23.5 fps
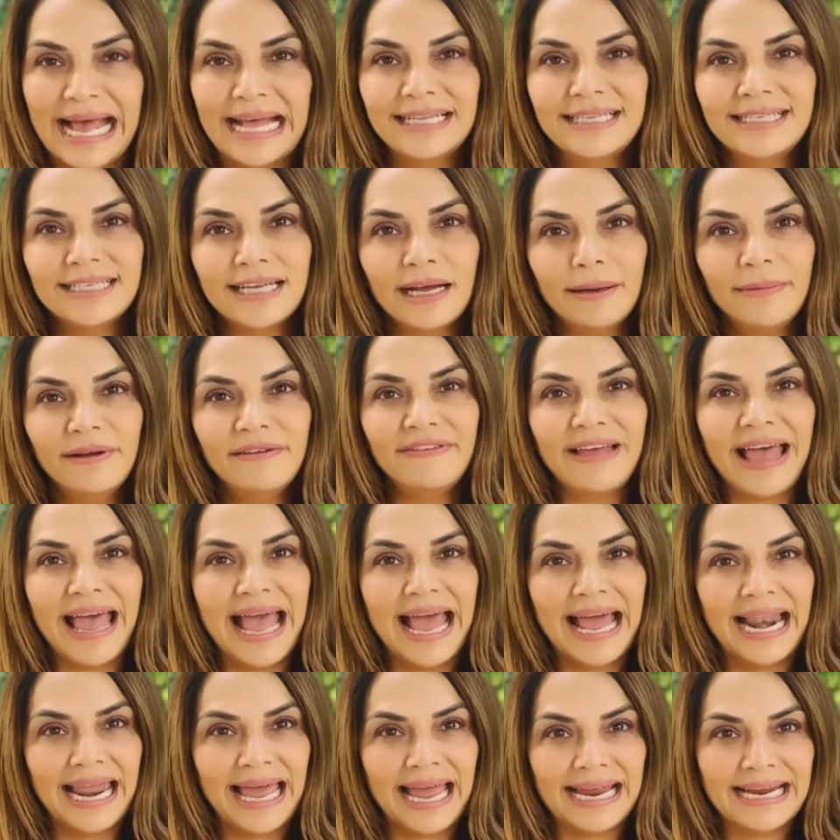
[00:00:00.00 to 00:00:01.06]
And some of
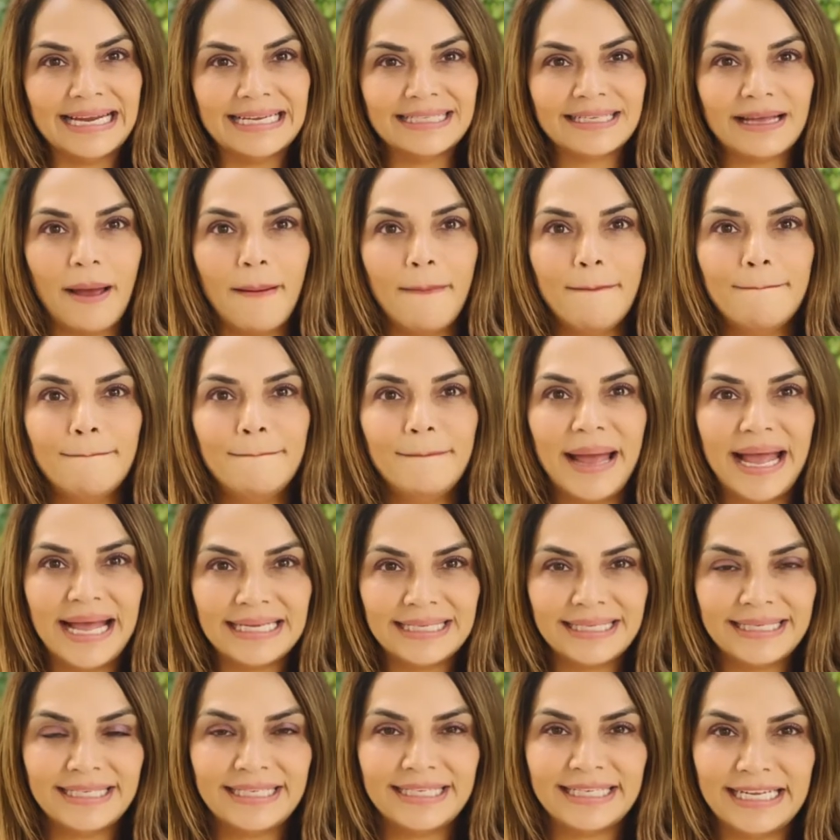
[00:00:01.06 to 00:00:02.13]
LA's
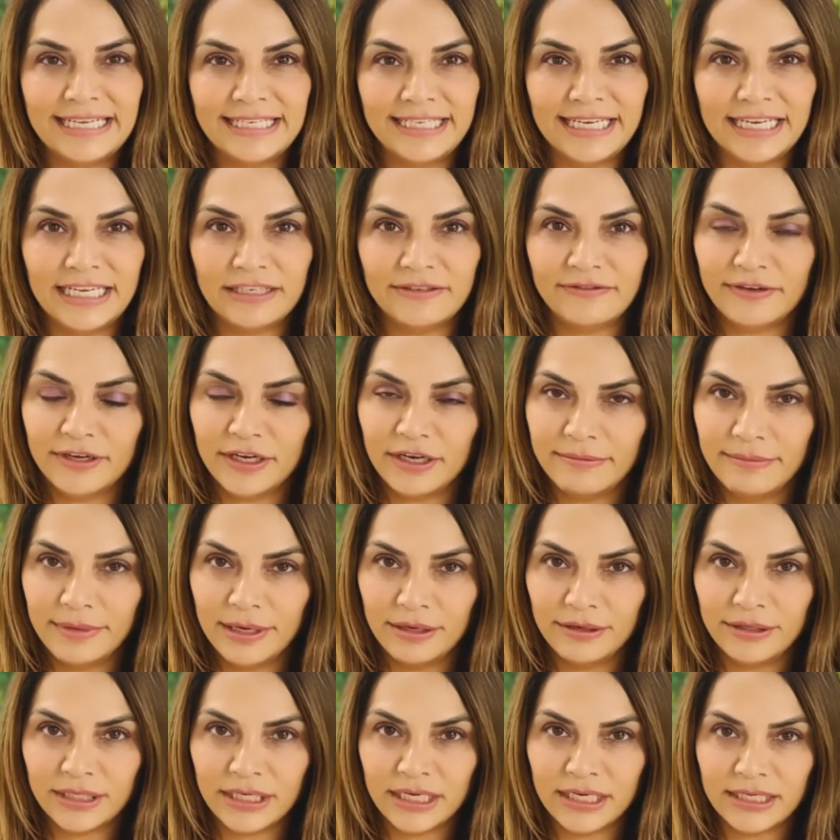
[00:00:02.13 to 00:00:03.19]
best cities for
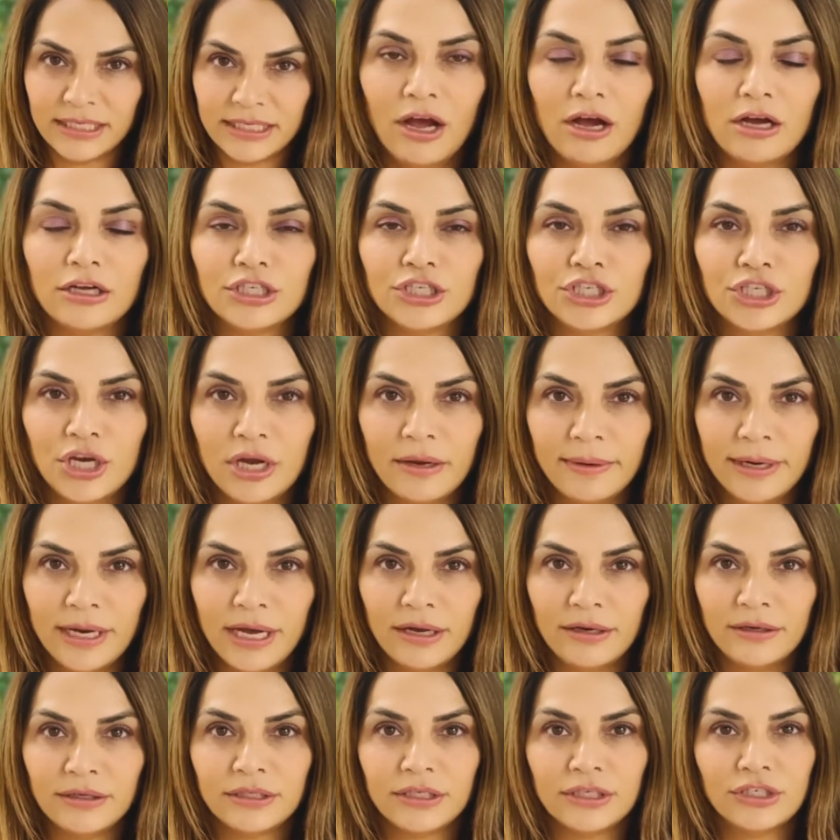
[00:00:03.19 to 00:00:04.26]
commuters are Sherman
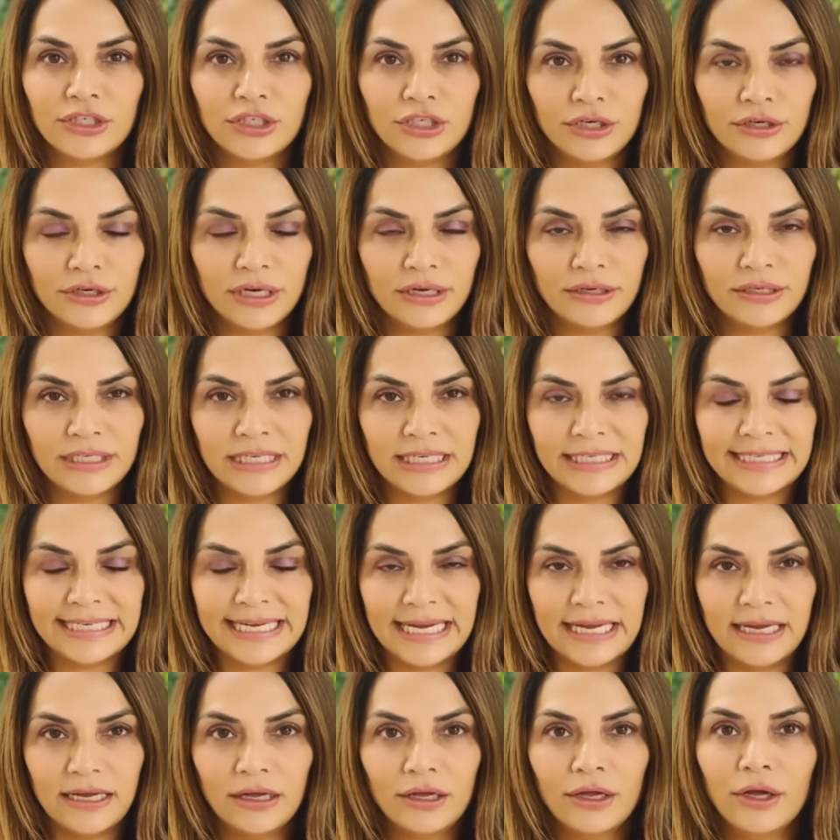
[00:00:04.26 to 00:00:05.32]
Oaks, Studio
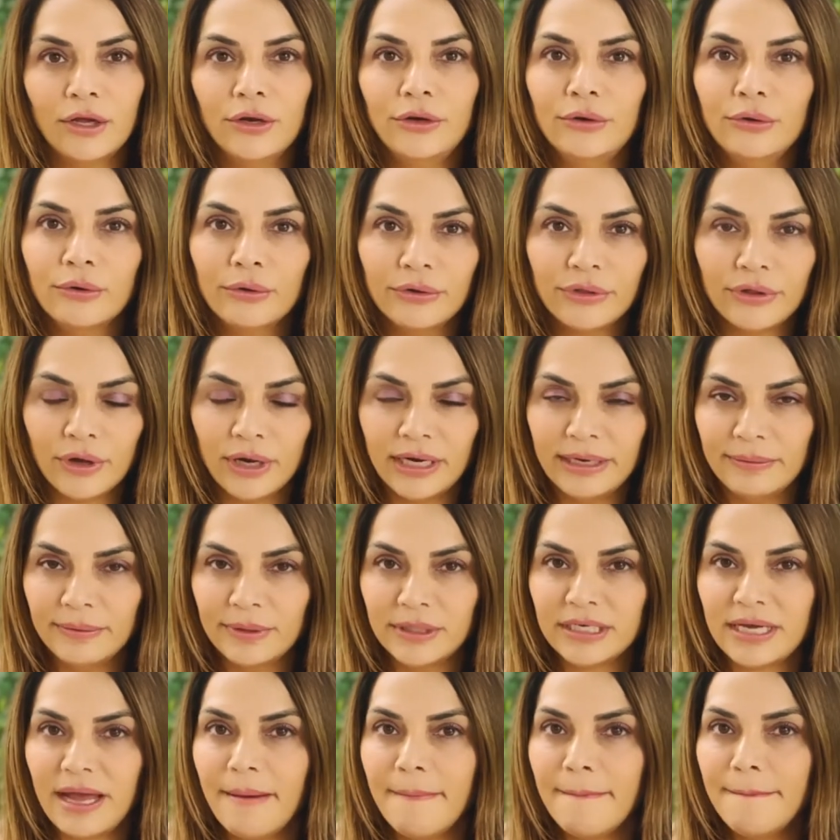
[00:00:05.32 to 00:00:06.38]
City, North
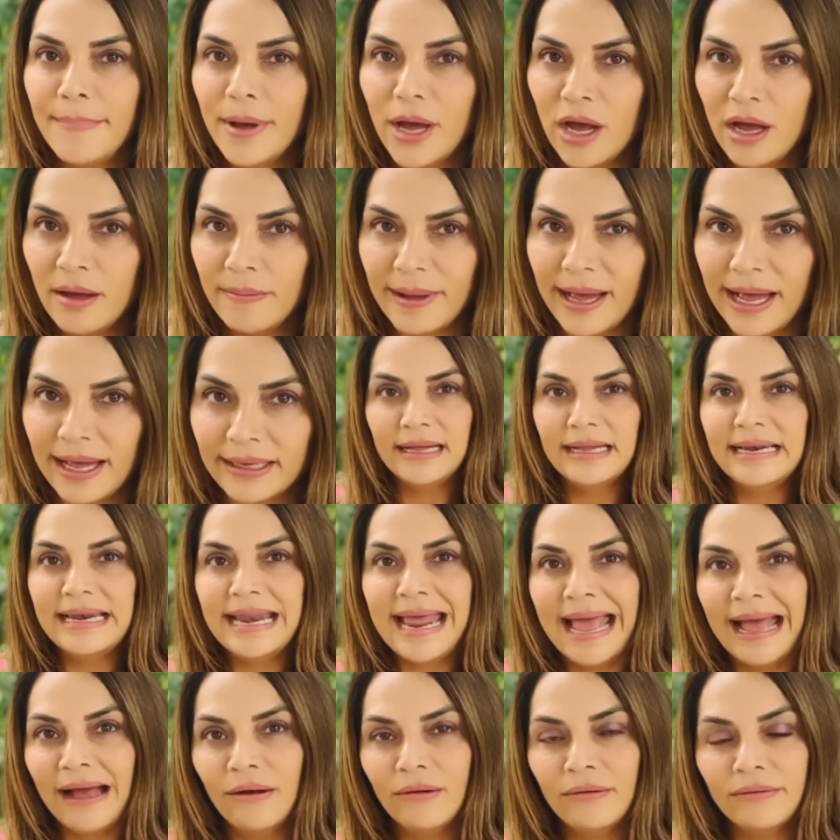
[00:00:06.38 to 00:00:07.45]
Hollywood and Burbank.
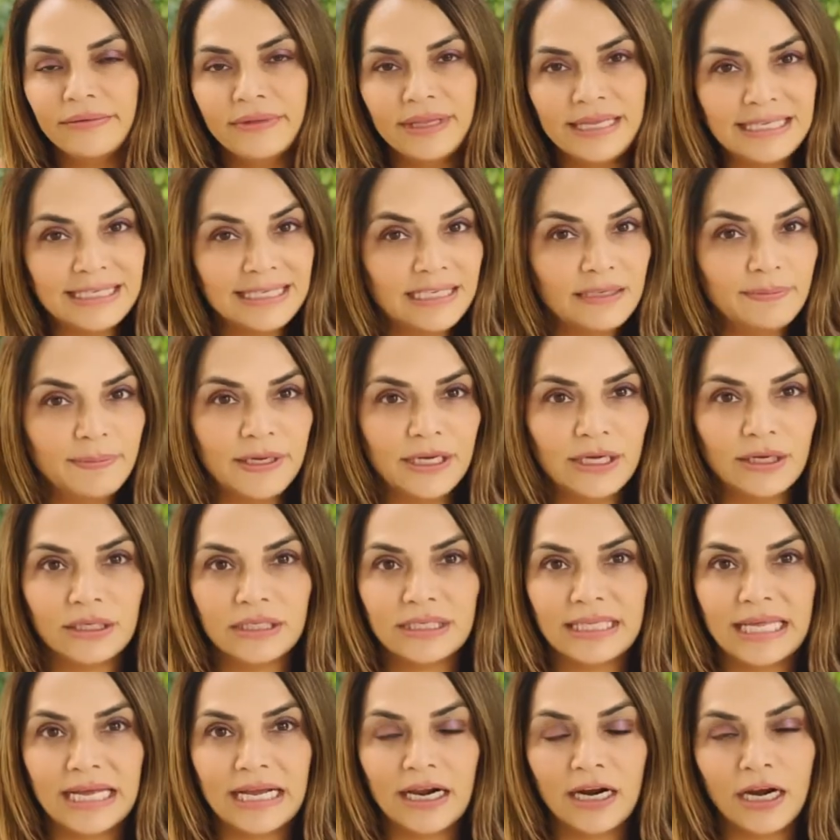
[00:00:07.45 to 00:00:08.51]
Now, this is
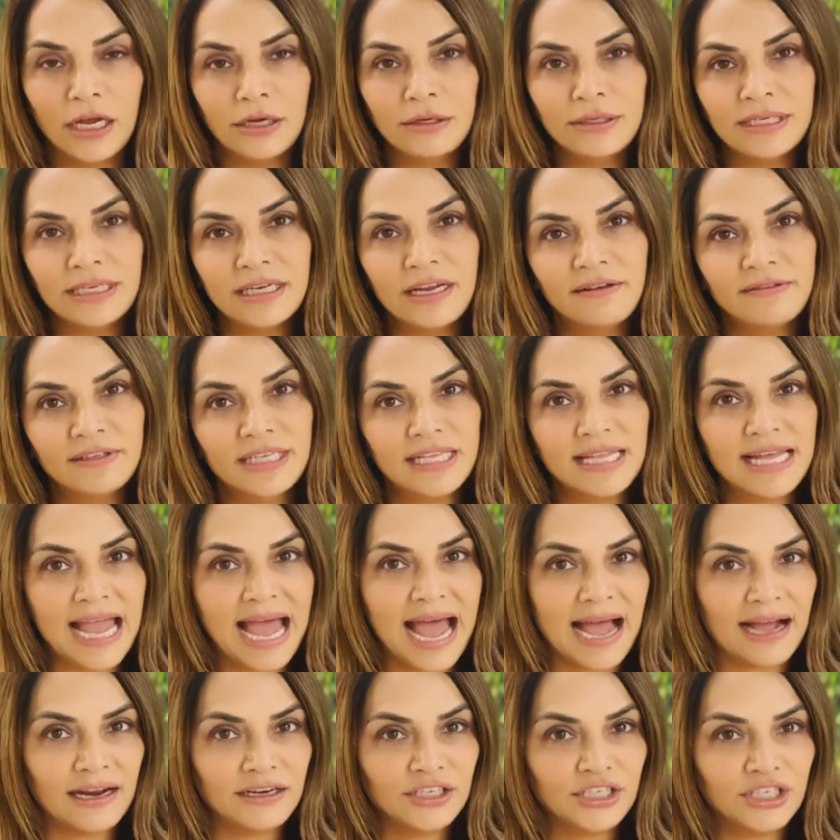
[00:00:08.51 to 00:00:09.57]
because they're close enough to the
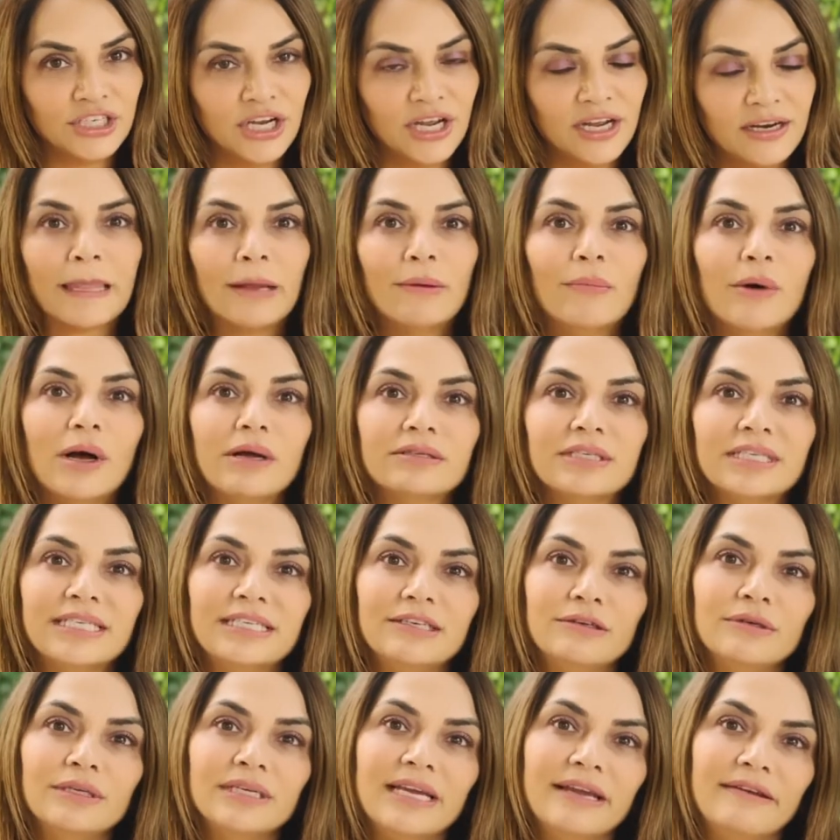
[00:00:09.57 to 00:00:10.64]
action while
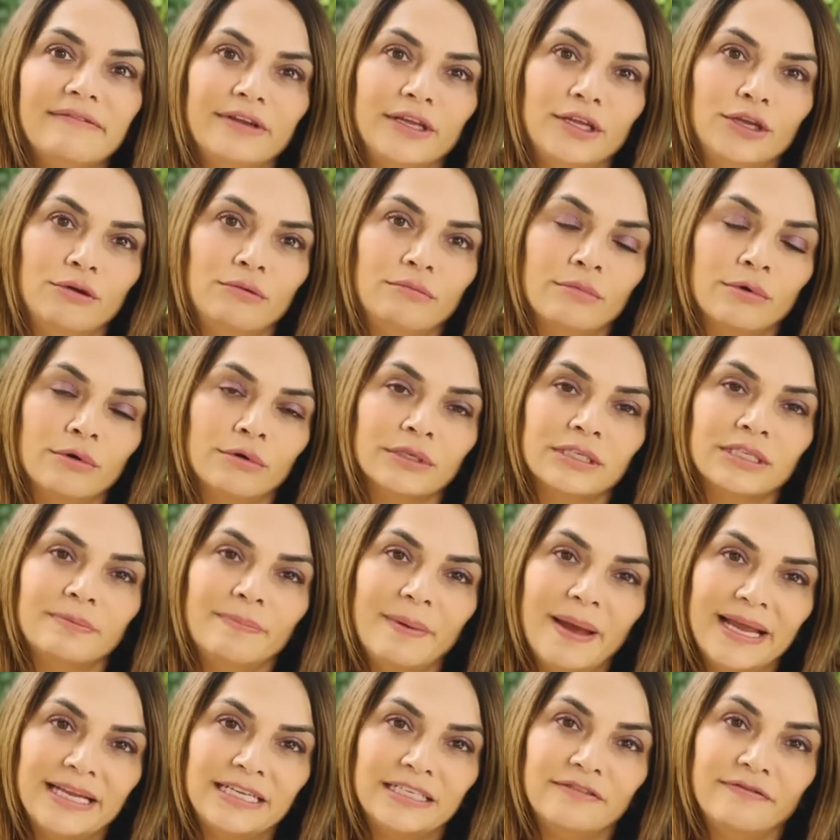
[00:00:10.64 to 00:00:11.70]
still giving you more
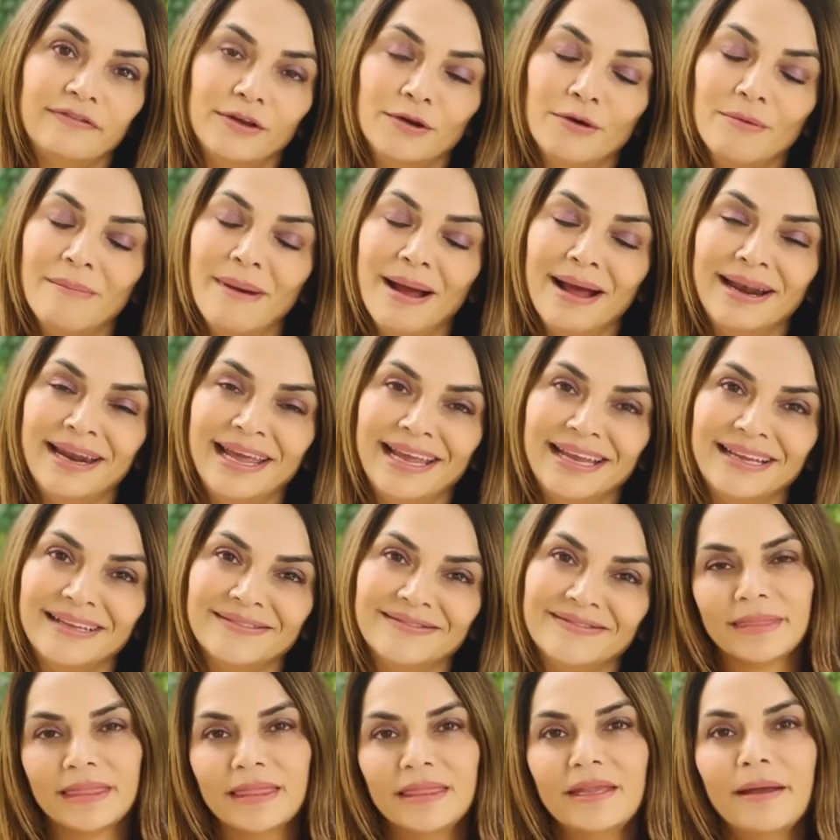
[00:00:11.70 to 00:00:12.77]
space for your money.
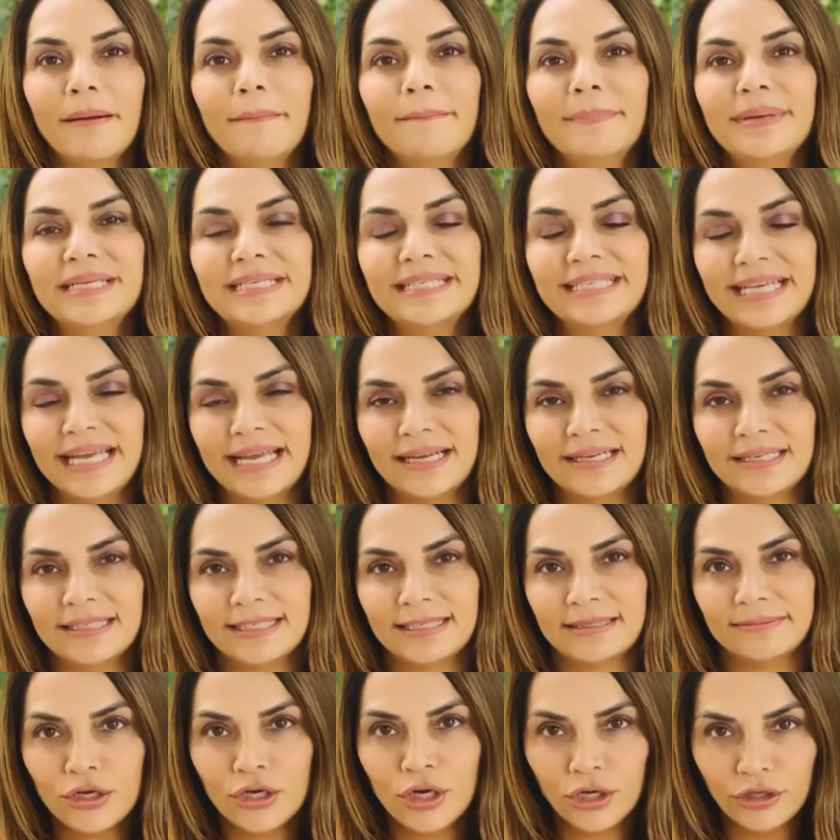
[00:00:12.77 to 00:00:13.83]
Number
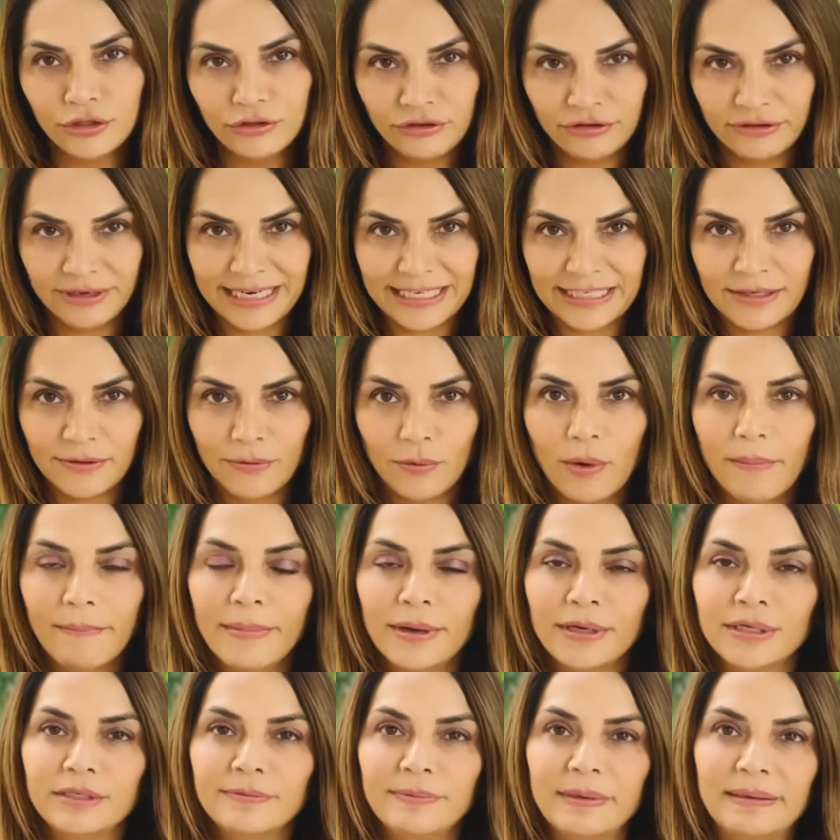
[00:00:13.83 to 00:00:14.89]
6, contrary to what
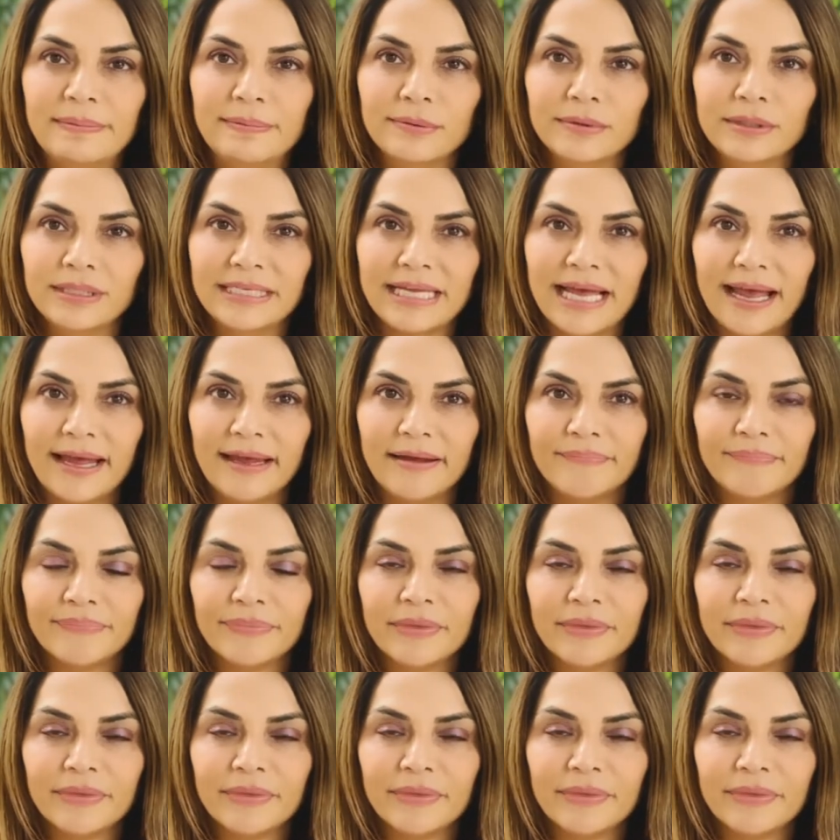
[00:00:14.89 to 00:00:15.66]
most people say,